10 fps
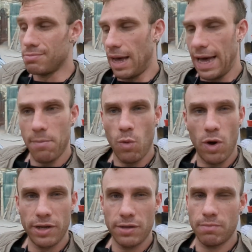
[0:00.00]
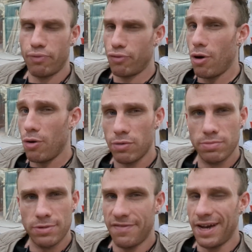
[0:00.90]
My M1 Pro
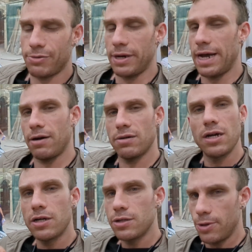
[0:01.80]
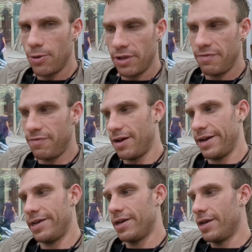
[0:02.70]
device right now, totally
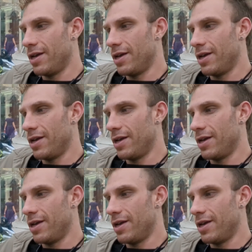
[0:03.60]
fine.